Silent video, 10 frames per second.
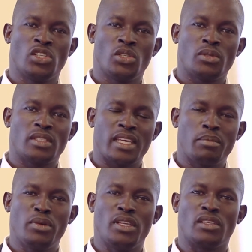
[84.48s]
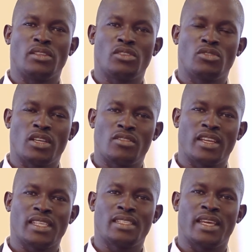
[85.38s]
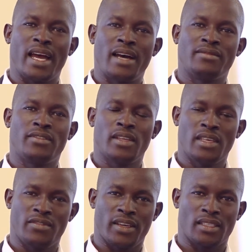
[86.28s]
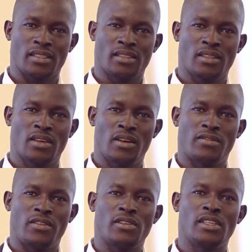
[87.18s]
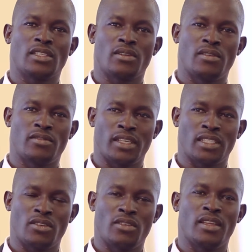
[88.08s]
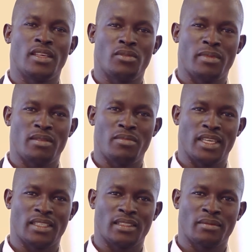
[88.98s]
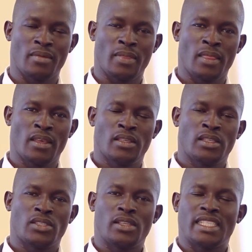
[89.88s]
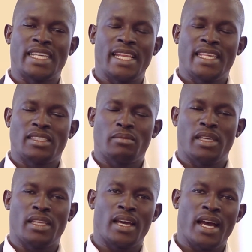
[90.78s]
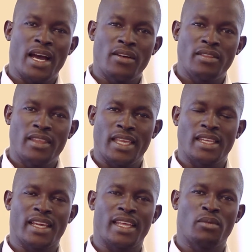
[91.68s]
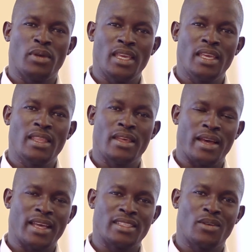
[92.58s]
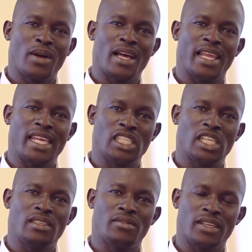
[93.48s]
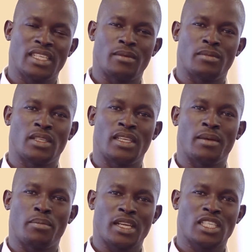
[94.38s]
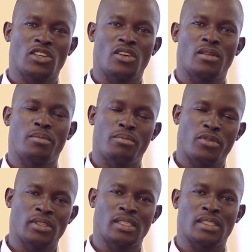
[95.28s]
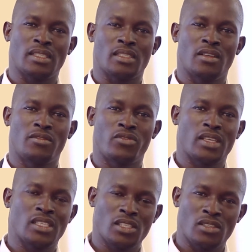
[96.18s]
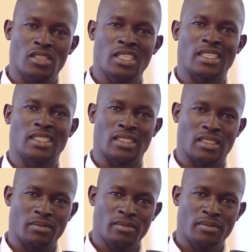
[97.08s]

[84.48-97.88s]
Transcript: to step in to address the harmful effects of all this conflict on the human beings. So the challenge has been, how then can we, as the world, engage the victims in the practical processes of transitional justice?